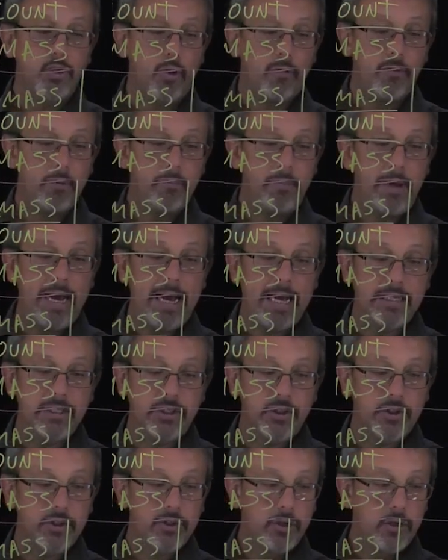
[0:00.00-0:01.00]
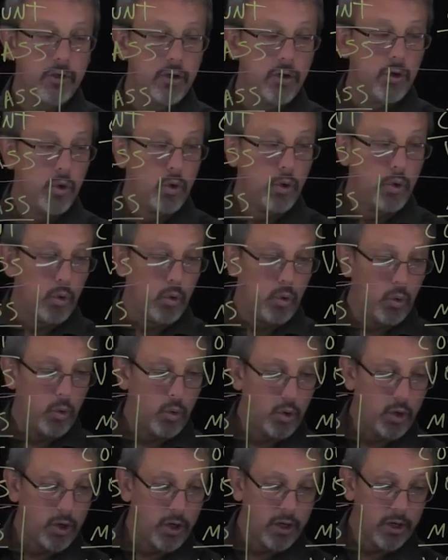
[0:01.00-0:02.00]
over mass,
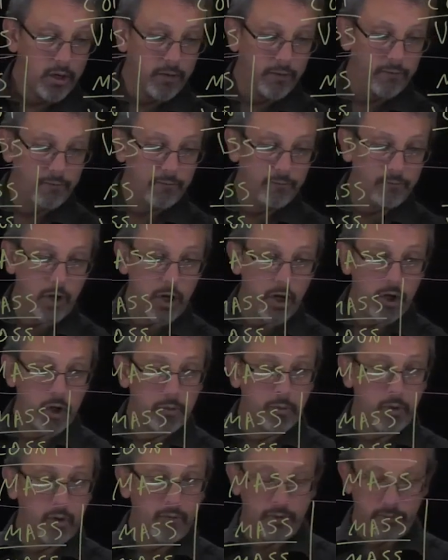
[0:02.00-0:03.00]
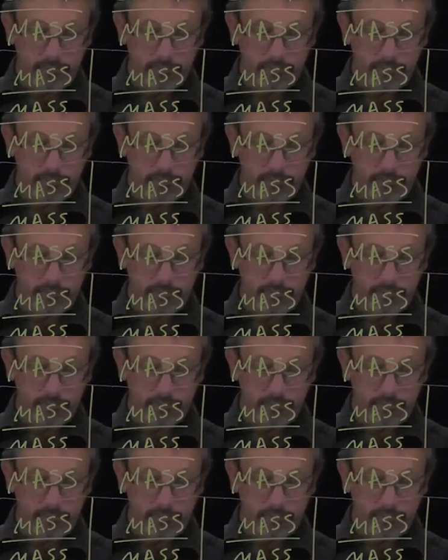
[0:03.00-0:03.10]
or volume over